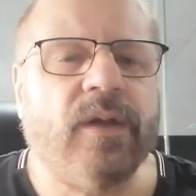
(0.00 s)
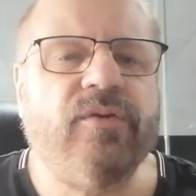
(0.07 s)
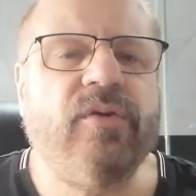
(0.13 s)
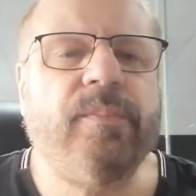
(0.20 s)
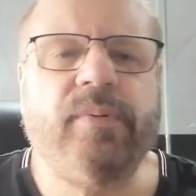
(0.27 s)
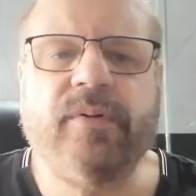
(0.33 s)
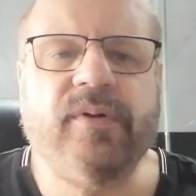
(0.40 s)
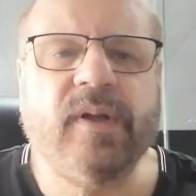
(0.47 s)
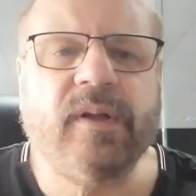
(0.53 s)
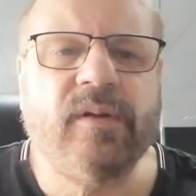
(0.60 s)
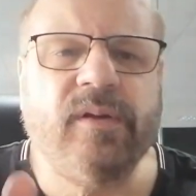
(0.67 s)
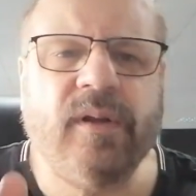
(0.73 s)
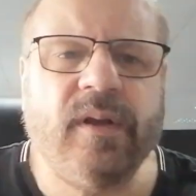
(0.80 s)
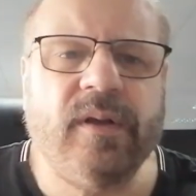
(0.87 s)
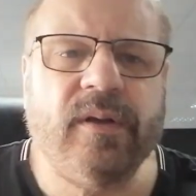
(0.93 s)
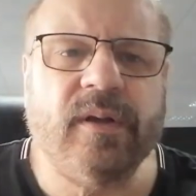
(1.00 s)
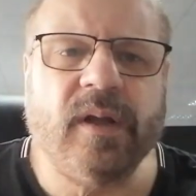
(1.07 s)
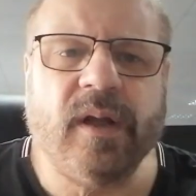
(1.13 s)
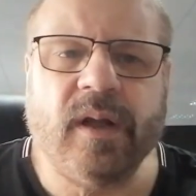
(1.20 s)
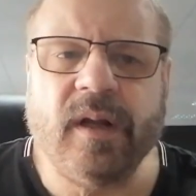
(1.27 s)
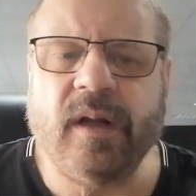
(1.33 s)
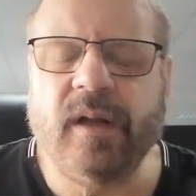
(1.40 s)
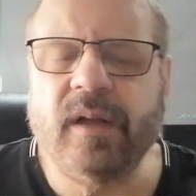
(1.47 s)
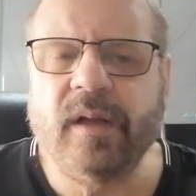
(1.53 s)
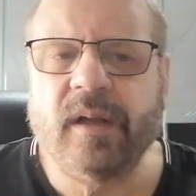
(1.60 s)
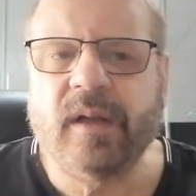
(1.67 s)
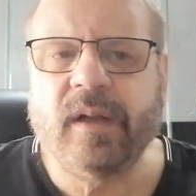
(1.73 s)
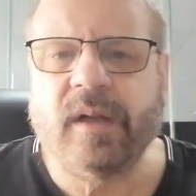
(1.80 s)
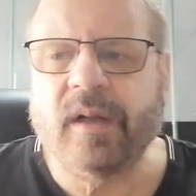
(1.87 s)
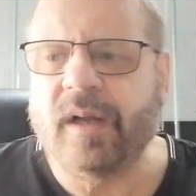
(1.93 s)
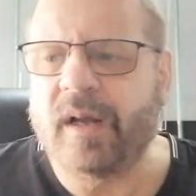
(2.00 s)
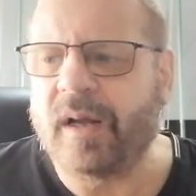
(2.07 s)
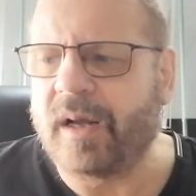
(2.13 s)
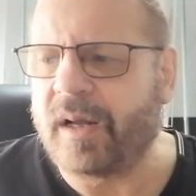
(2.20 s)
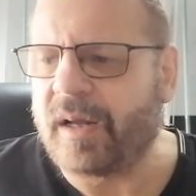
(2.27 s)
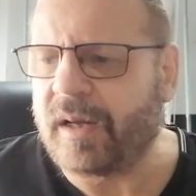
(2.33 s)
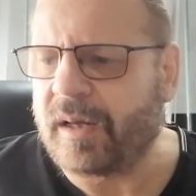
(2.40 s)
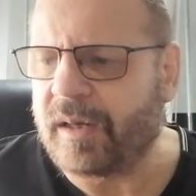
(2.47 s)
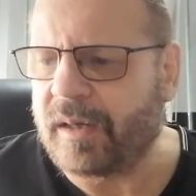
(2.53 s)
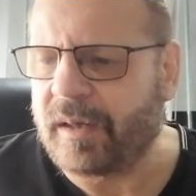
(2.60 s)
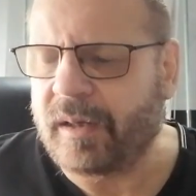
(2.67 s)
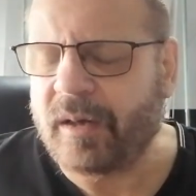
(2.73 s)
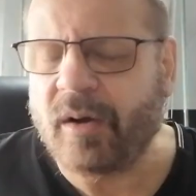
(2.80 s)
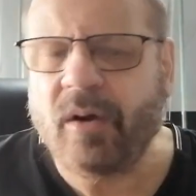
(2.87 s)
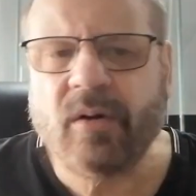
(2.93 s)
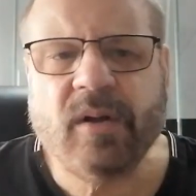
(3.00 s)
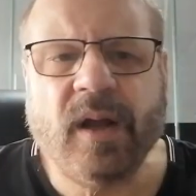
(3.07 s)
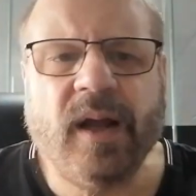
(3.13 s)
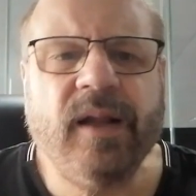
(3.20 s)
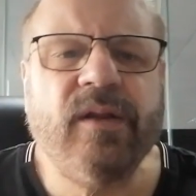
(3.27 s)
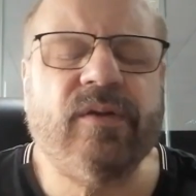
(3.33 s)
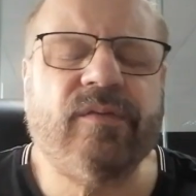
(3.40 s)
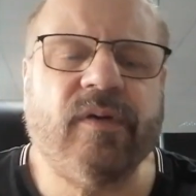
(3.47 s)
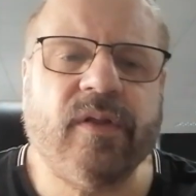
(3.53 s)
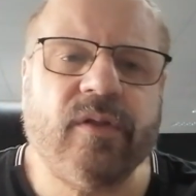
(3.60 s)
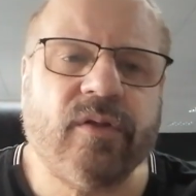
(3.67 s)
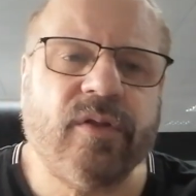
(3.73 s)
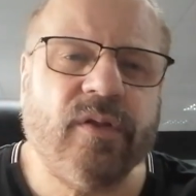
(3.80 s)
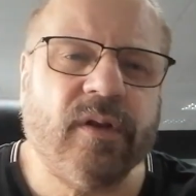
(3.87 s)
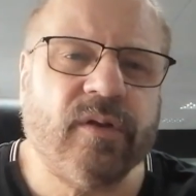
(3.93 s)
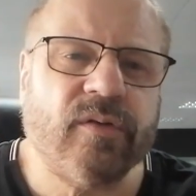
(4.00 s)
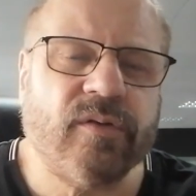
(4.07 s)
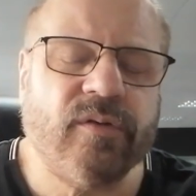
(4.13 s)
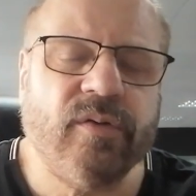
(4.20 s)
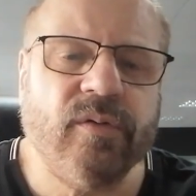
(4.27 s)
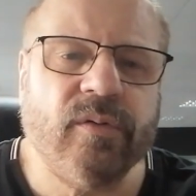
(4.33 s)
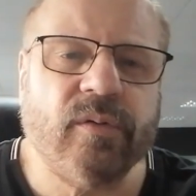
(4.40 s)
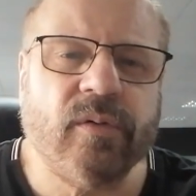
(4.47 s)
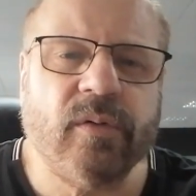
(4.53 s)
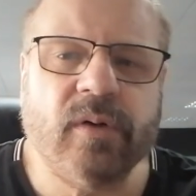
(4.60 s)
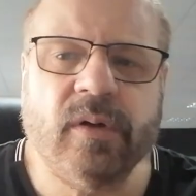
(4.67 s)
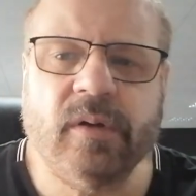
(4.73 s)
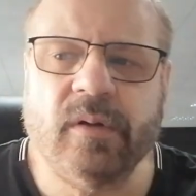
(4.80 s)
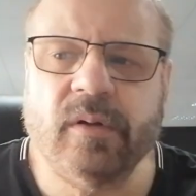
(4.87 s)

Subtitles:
She predicted all kinds of other things too.